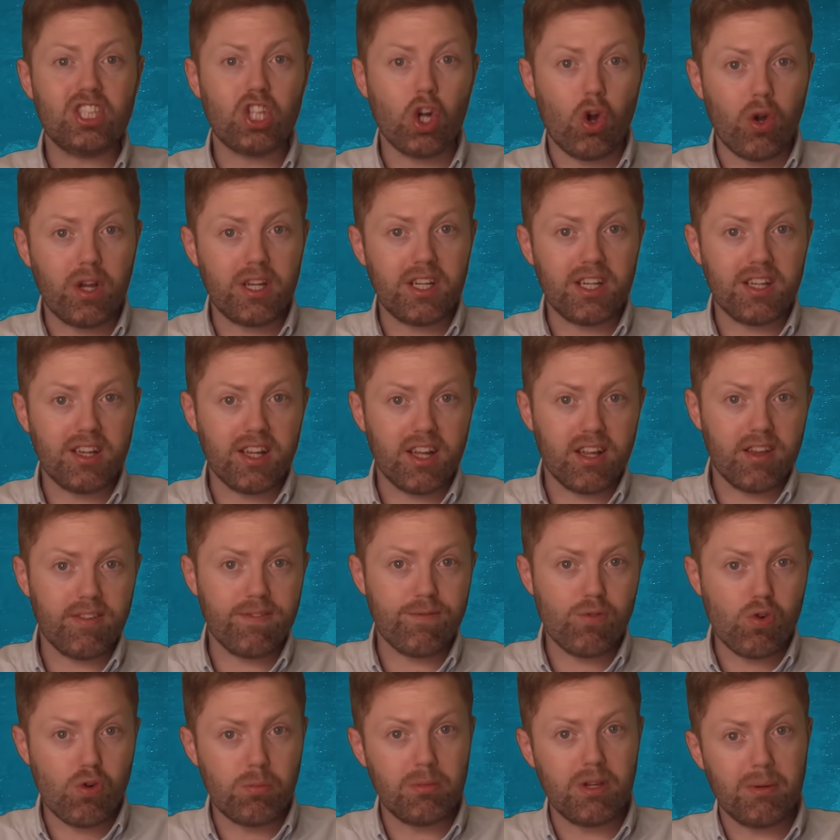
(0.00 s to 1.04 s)
joining this
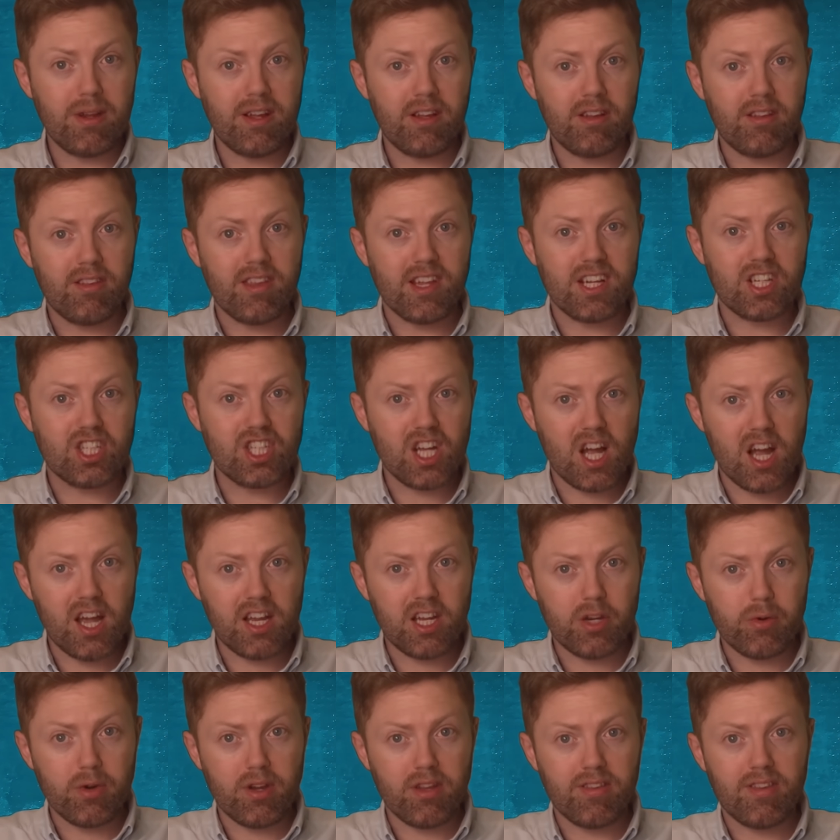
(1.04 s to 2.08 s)
formally means that
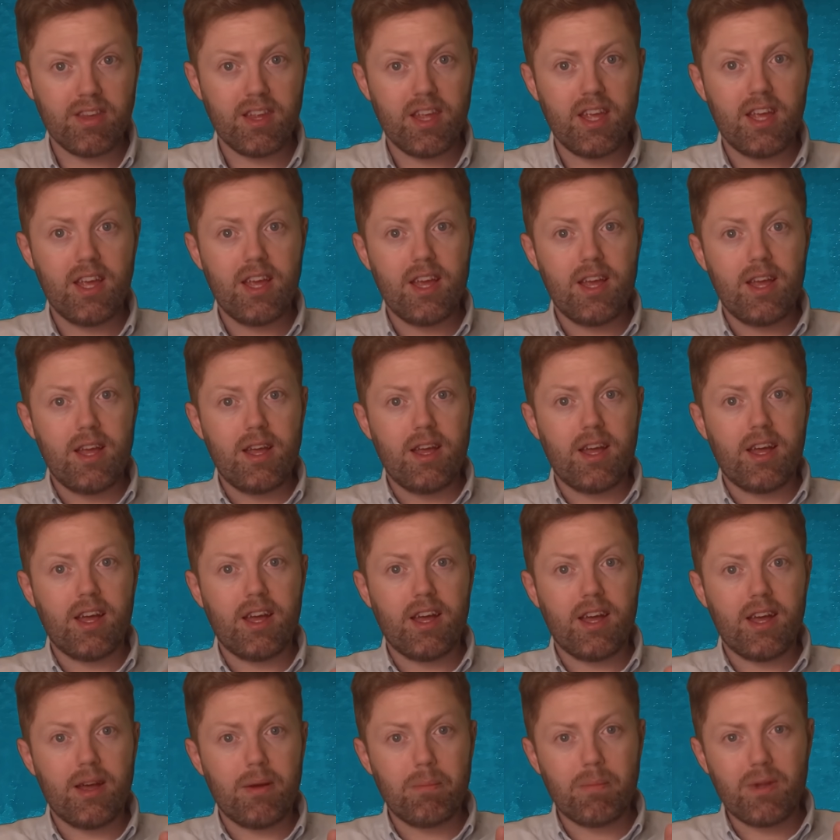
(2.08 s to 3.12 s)
China is
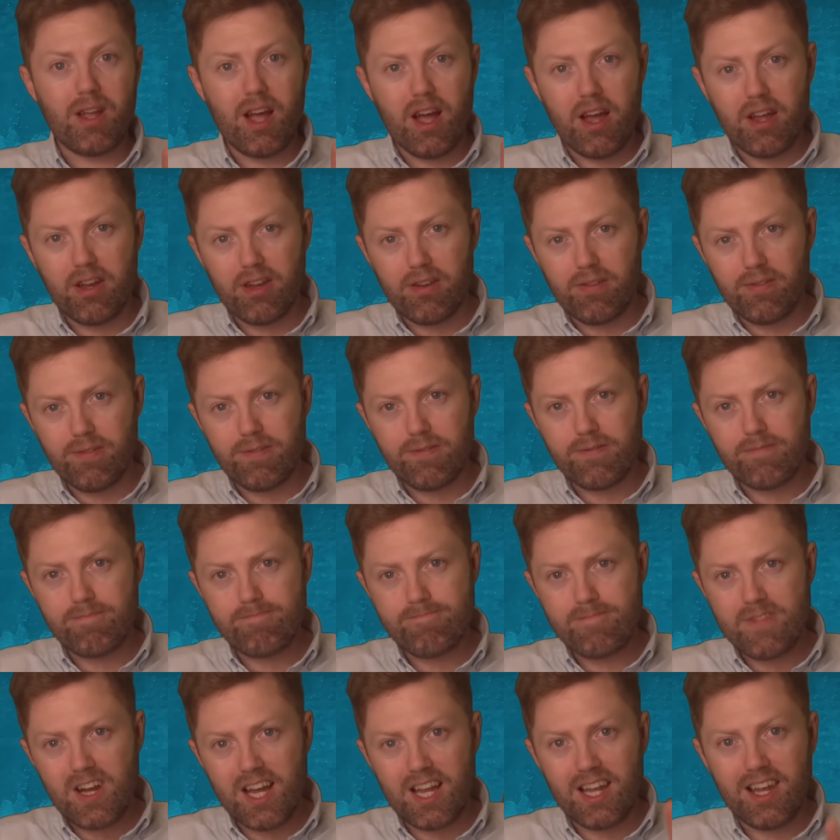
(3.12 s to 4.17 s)
kind of
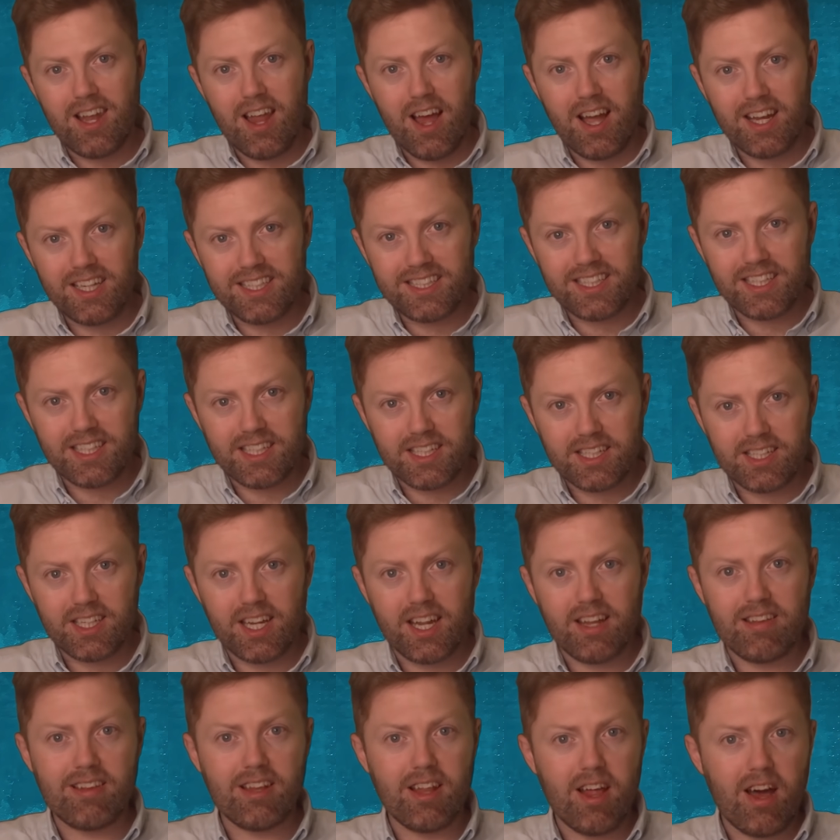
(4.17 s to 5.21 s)
aligning
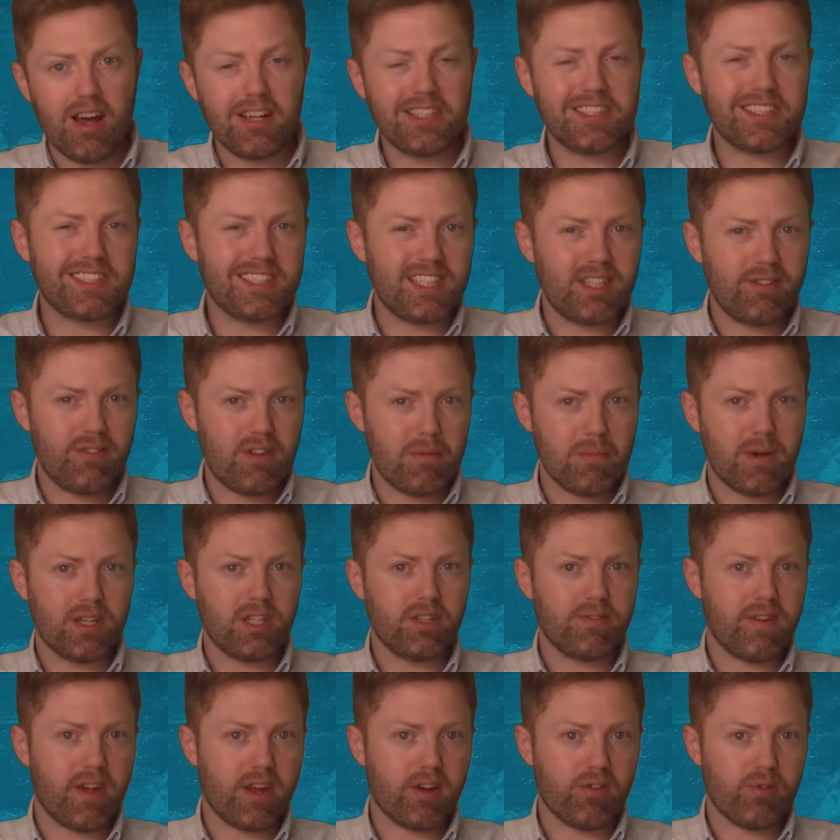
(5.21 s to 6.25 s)
its largest EV
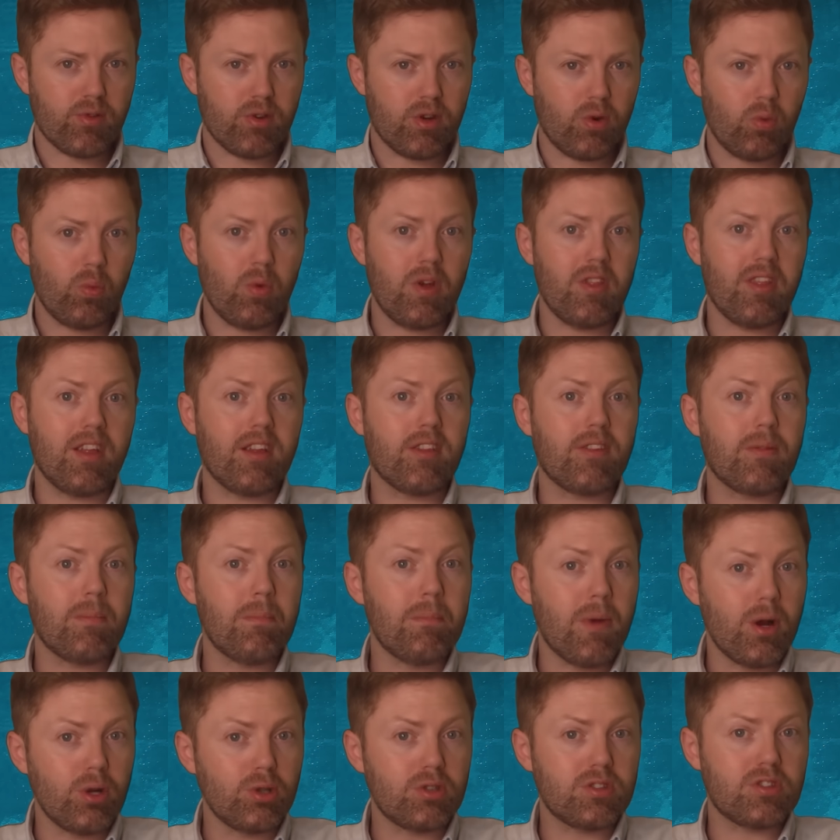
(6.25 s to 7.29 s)
manufacturer with its
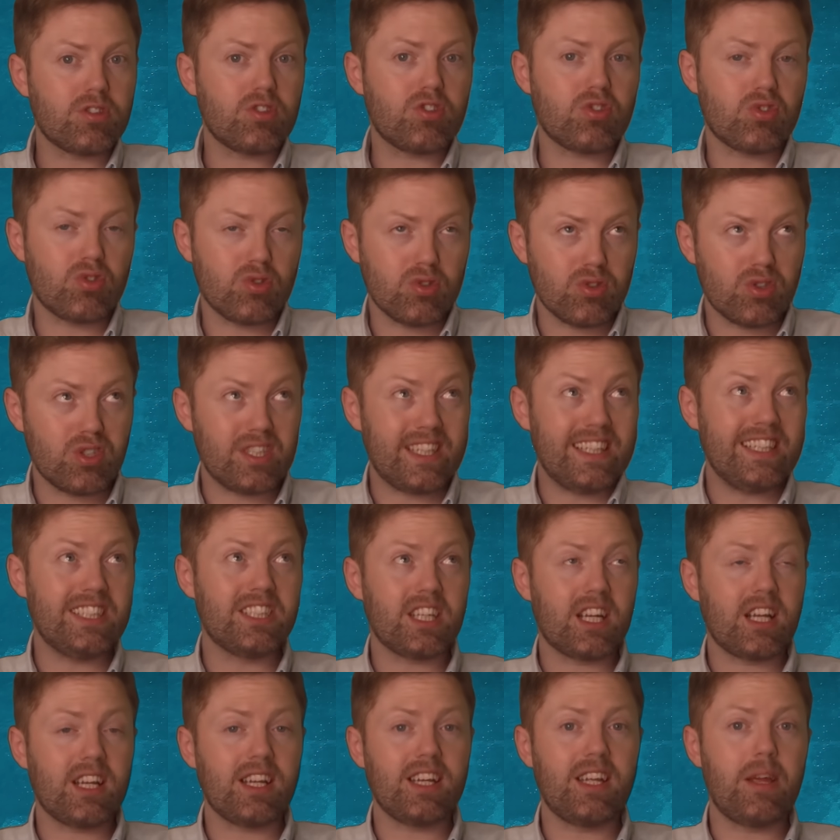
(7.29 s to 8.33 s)
most
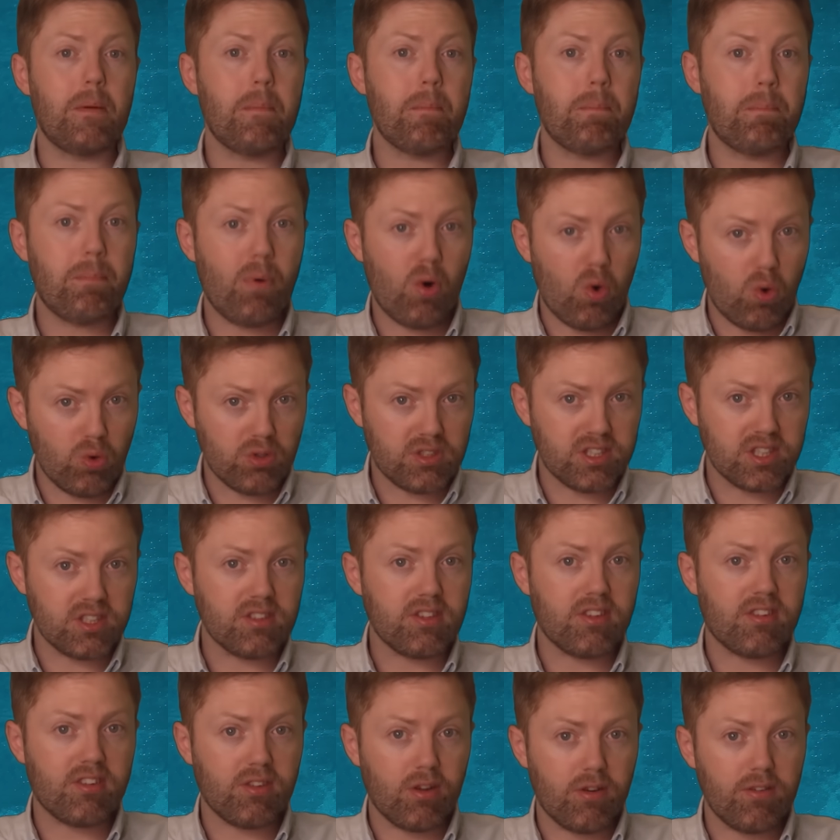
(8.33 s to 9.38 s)
strategically
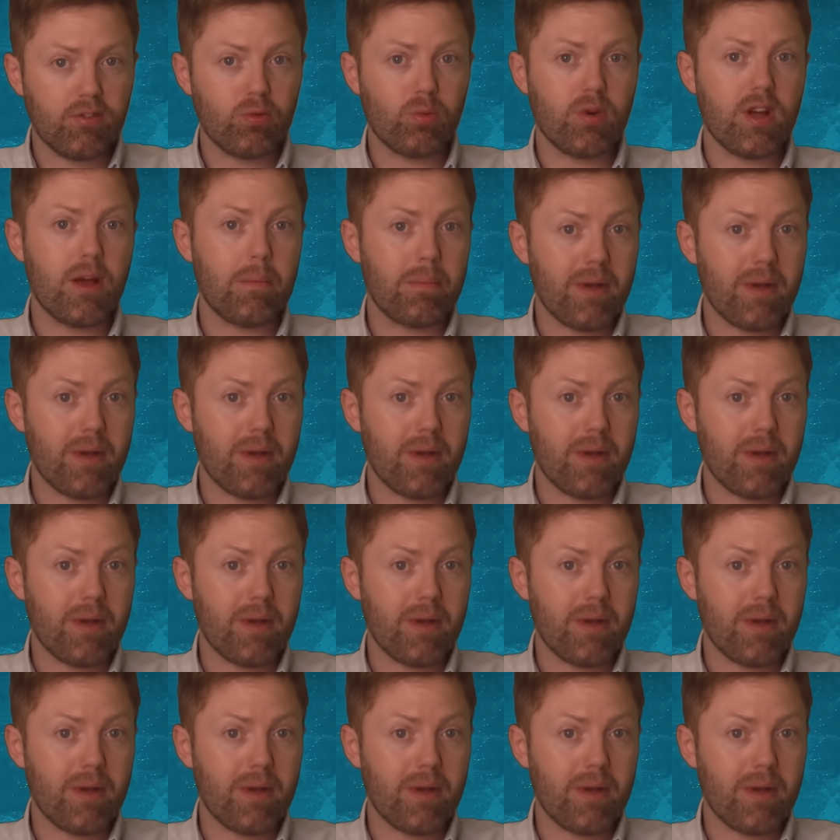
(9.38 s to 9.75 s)
important software